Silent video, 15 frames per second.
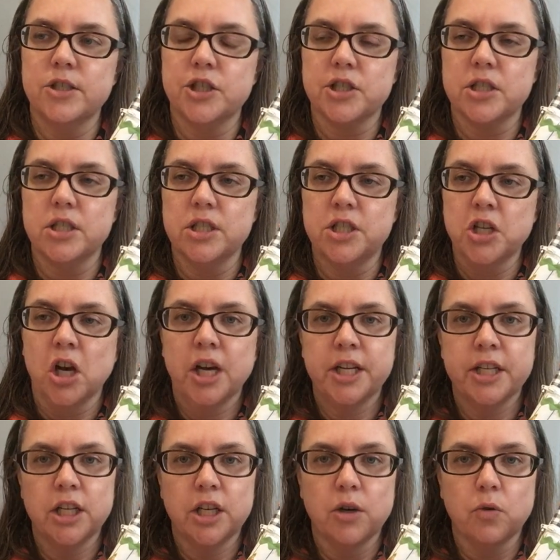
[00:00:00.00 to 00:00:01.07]
just
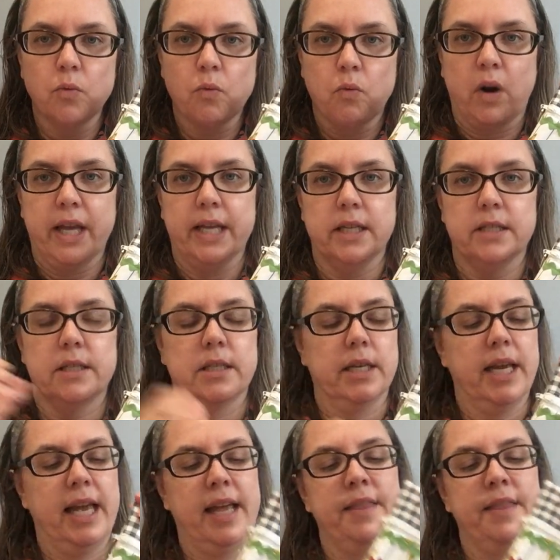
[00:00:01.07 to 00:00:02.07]
done right.